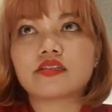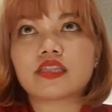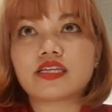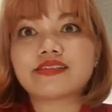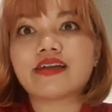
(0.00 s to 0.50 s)

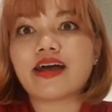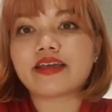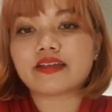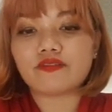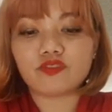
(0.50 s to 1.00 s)
things that I
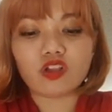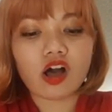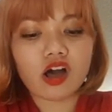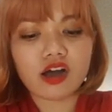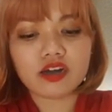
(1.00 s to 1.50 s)
can
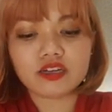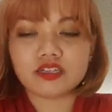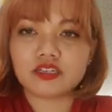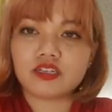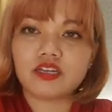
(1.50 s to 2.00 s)
vlog,
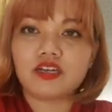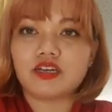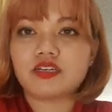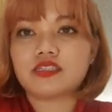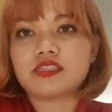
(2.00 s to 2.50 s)

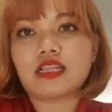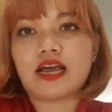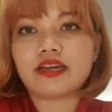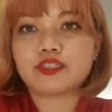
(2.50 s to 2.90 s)
slide